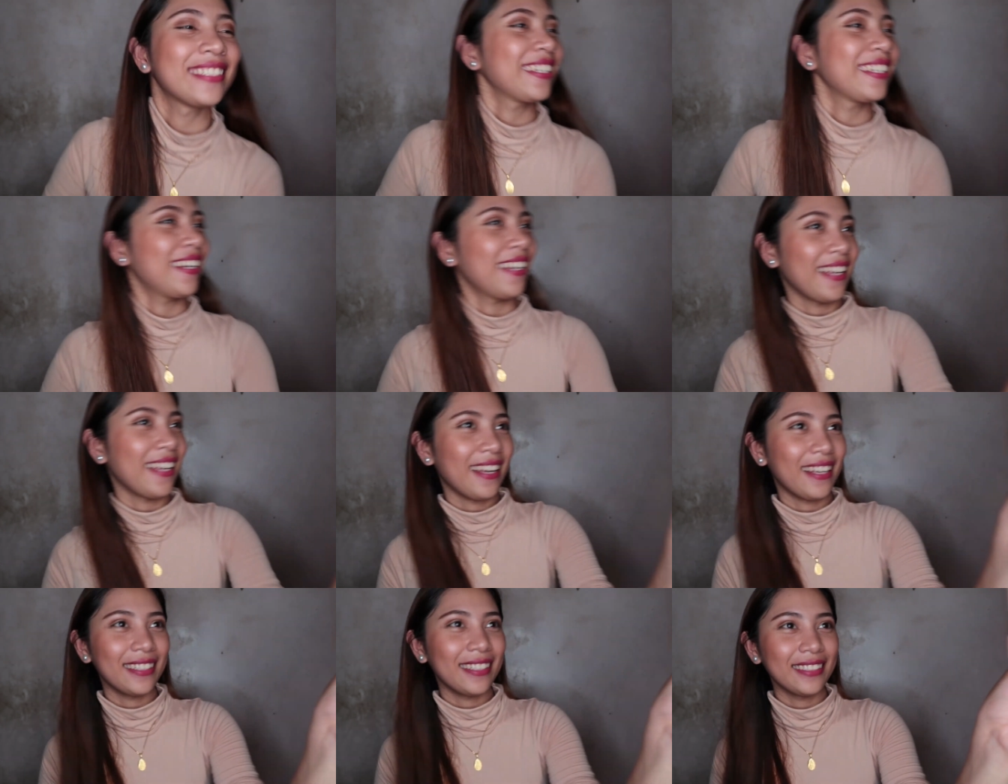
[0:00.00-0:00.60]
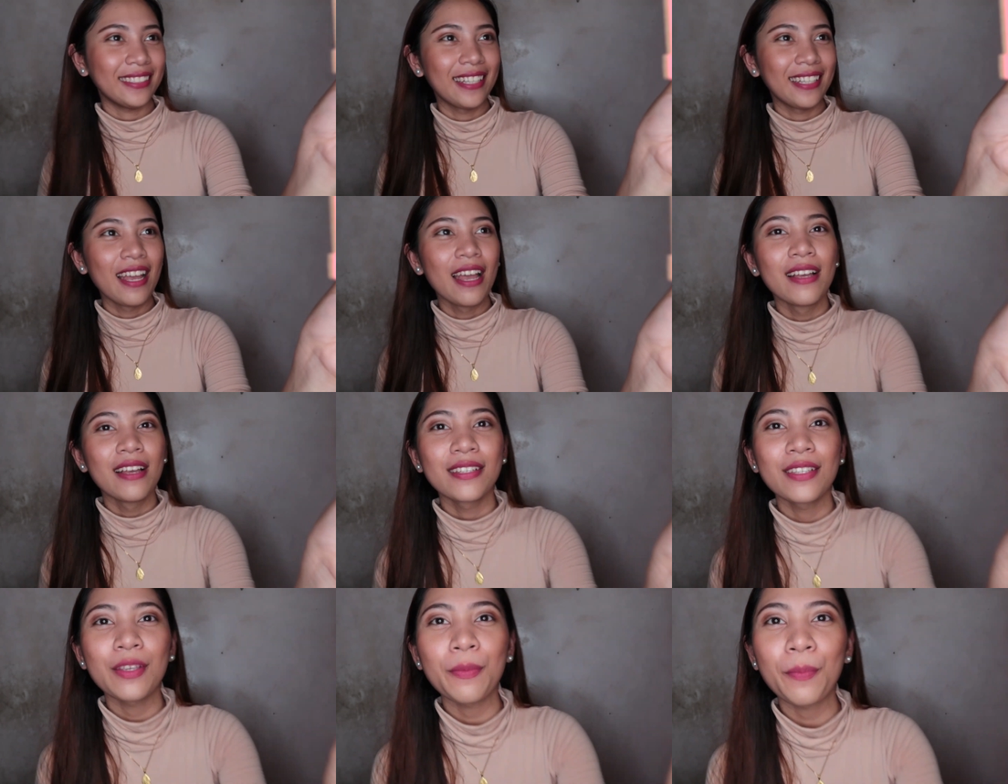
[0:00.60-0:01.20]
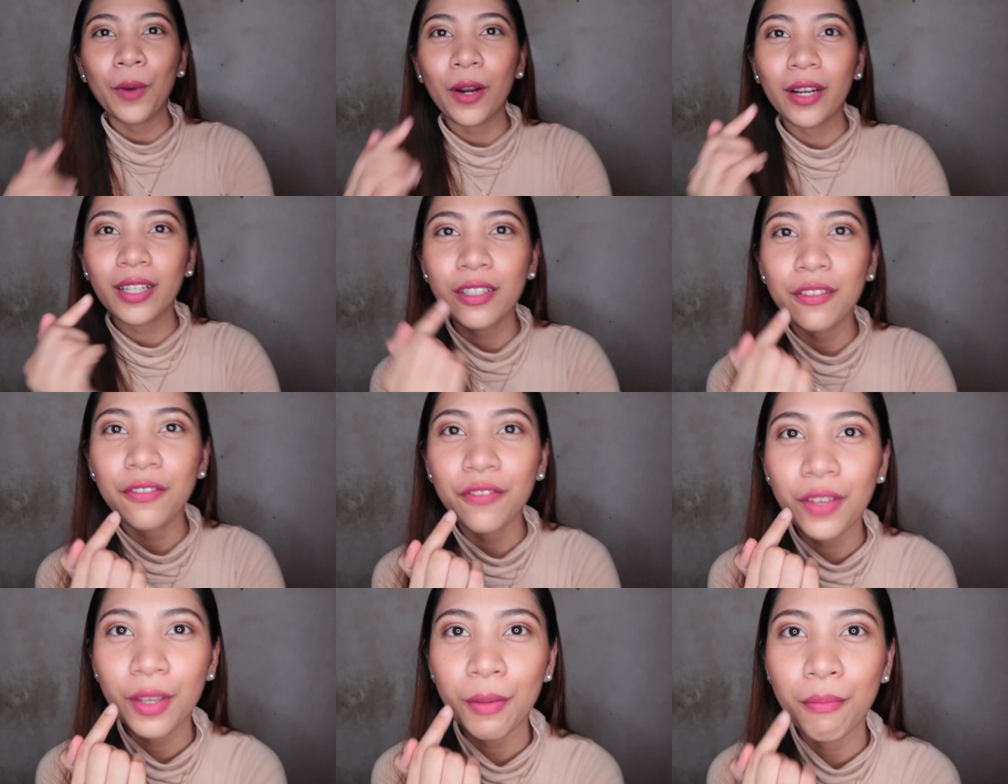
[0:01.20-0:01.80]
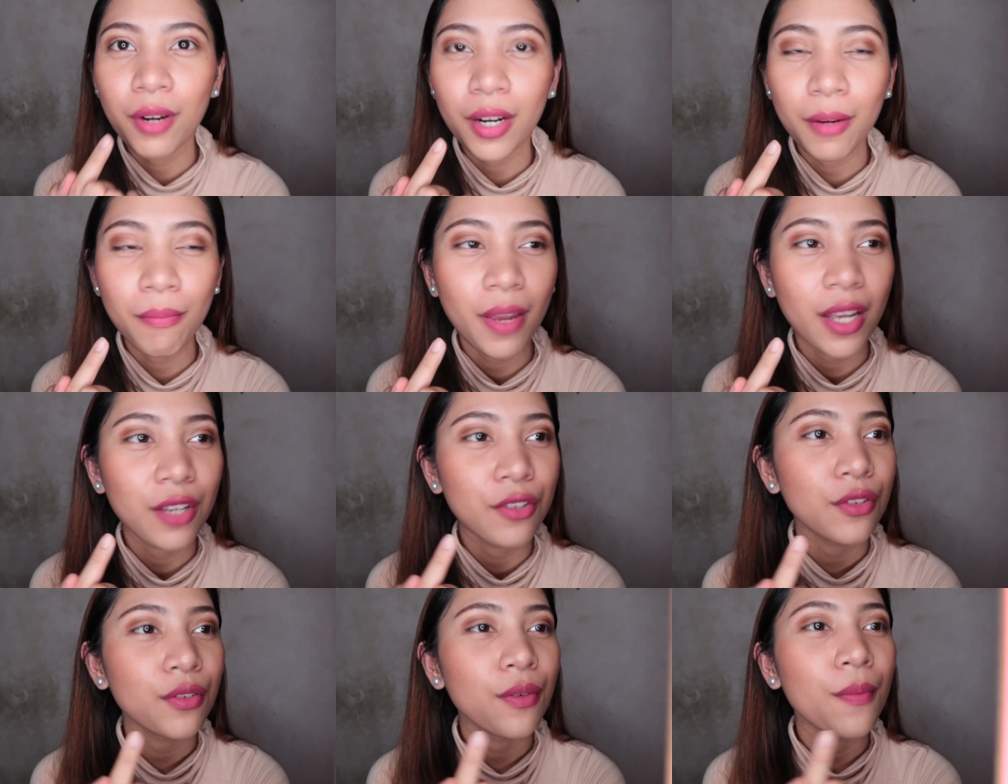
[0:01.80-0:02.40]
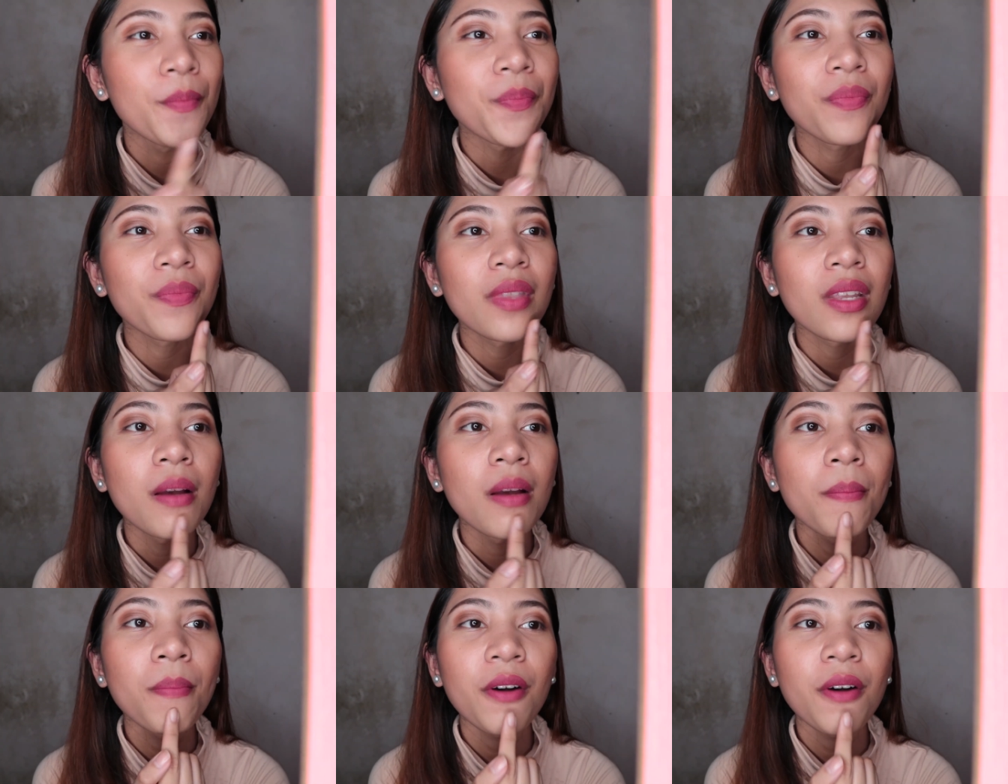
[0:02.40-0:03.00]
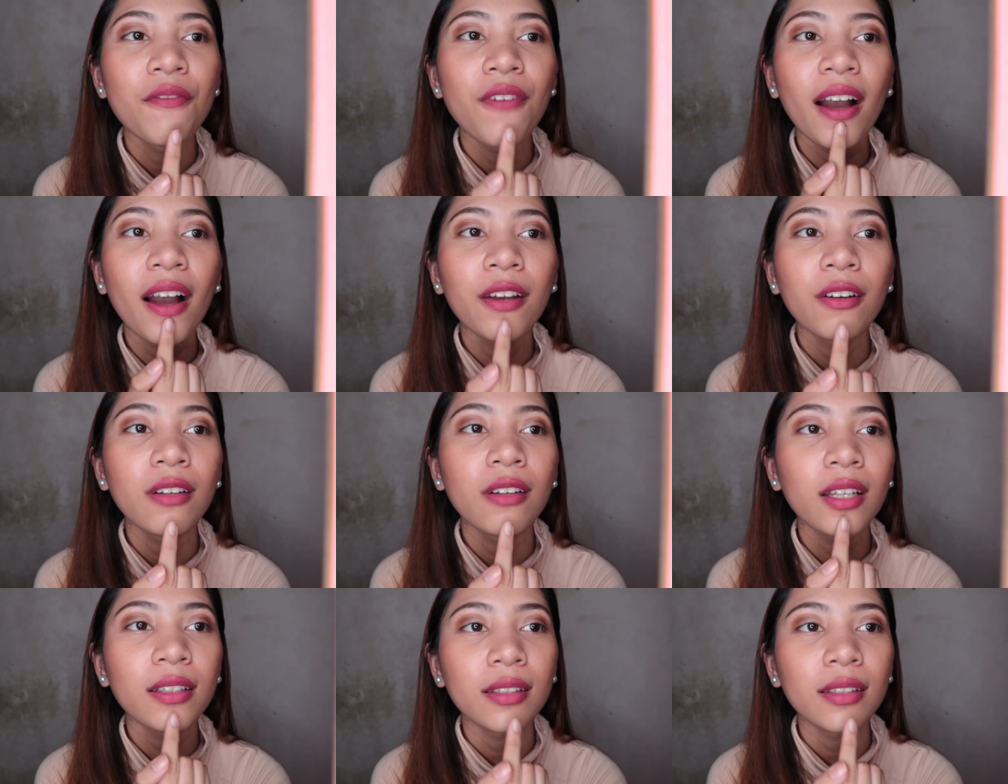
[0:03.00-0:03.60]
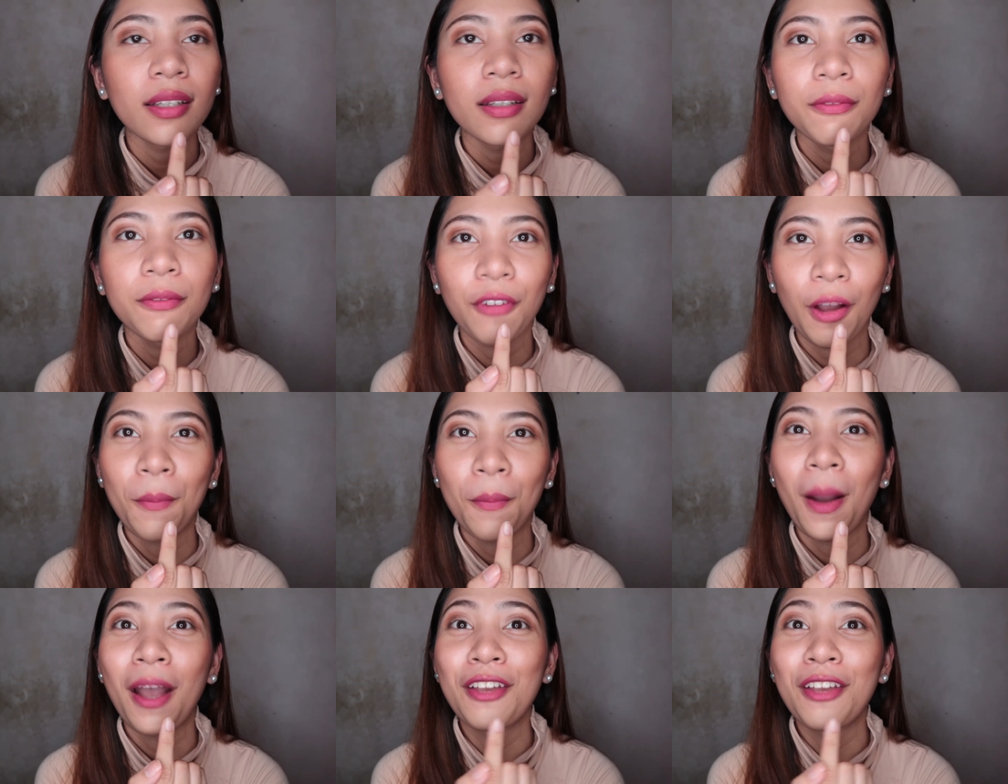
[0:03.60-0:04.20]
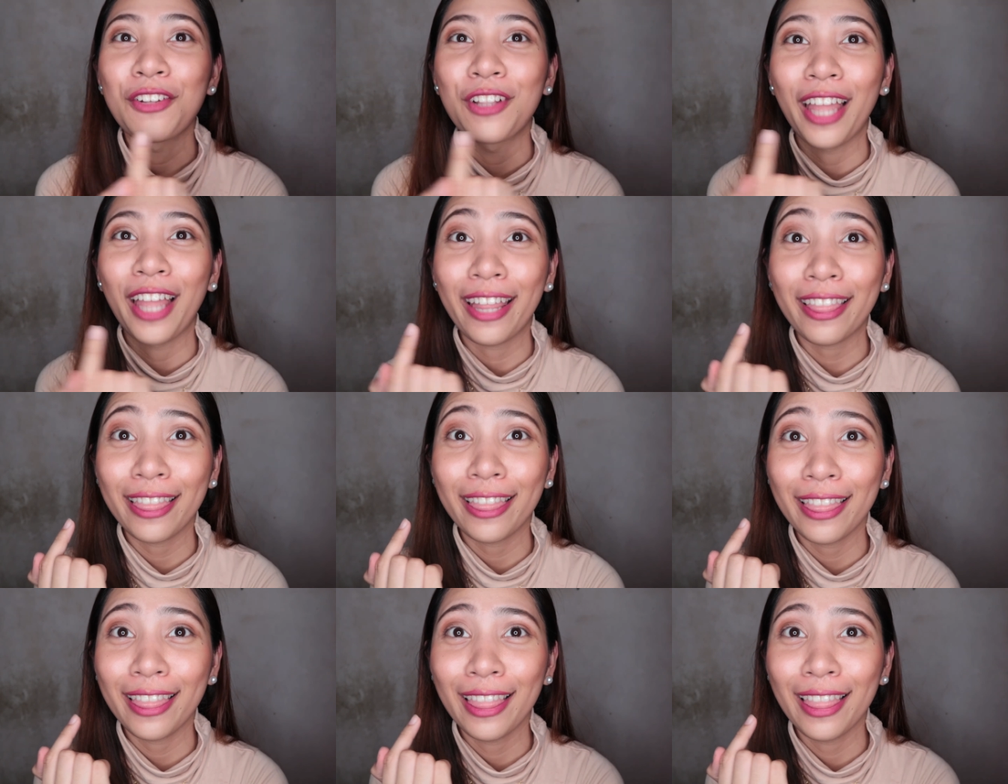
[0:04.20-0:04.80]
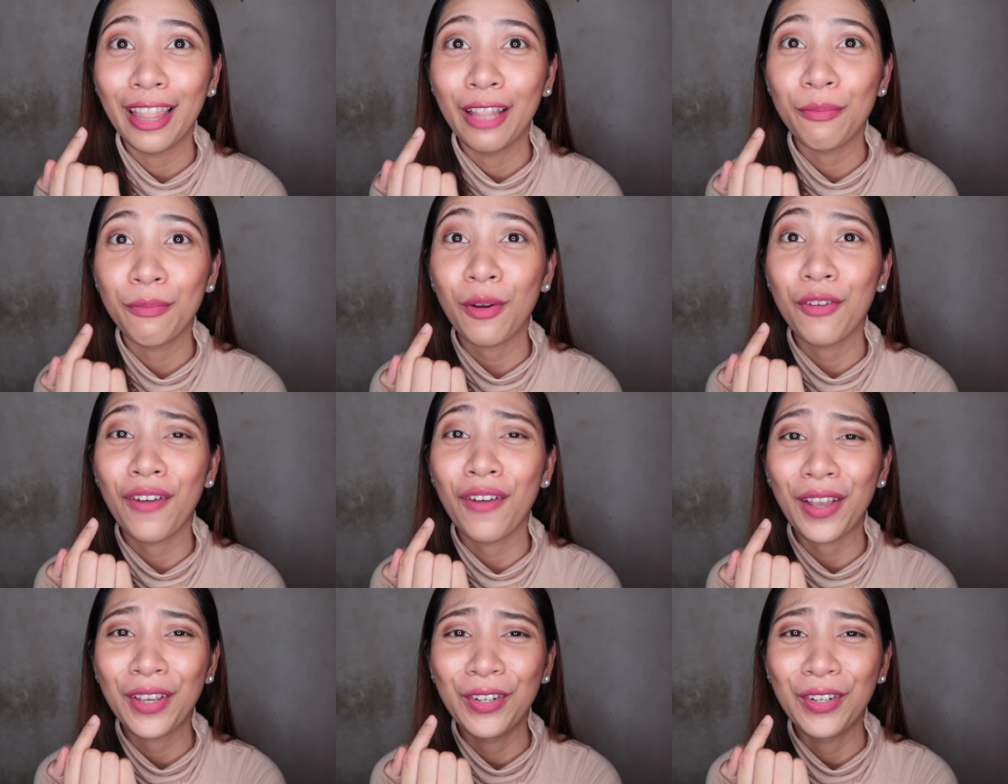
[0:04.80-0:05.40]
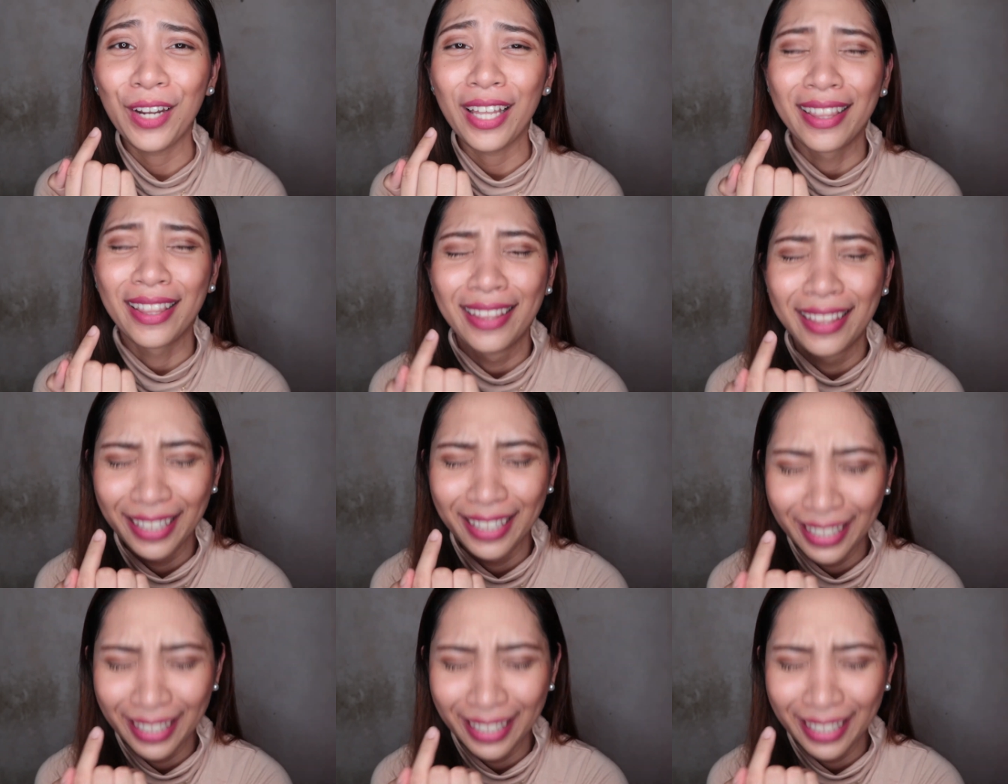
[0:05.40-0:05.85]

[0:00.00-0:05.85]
Ayan. Si Party Fever, medyo pa-violet na... Pa-violet. Pa-violet.